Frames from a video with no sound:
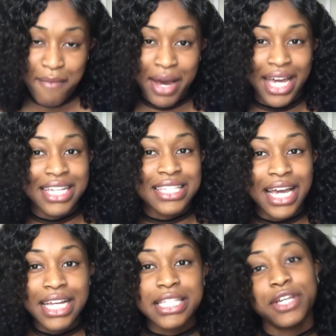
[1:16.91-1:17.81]
my
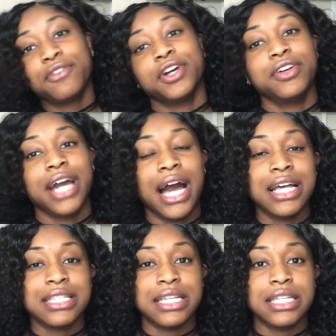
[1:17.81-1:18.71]
second tip for you
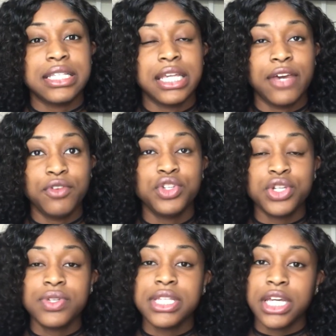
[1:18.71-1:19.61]
guys is, if you
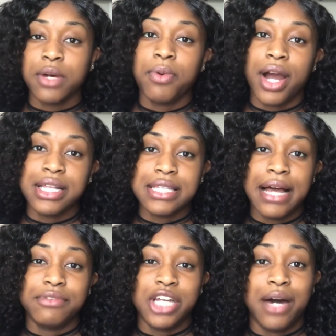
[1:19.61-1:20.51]
choose to get a
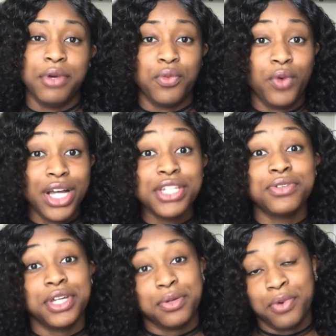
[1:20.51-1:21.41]
part-time job, and once
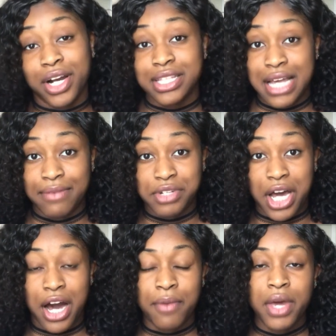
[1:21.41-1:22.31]
you get a part-time
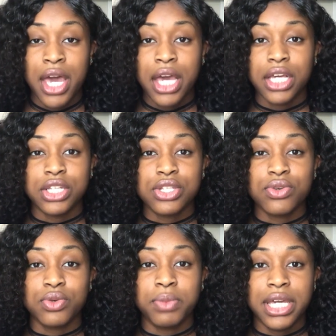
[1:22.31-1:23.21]
job, is
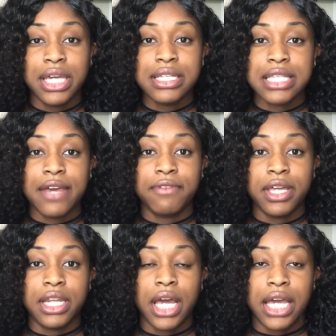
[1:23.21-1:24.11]
to begin
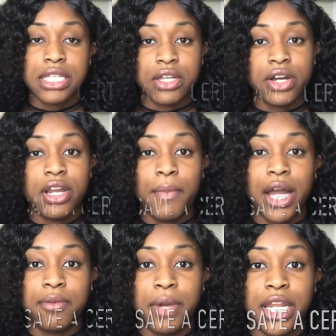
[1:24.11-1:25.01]
saving a certain
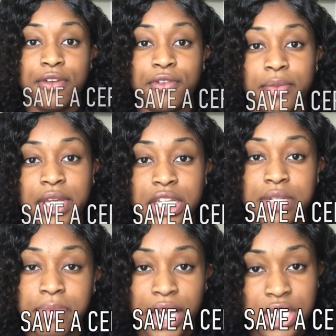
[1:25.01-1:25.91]
amount of money from
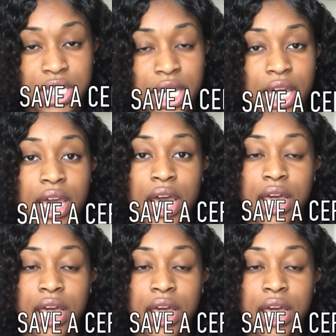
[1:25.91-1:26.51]
each paycheck.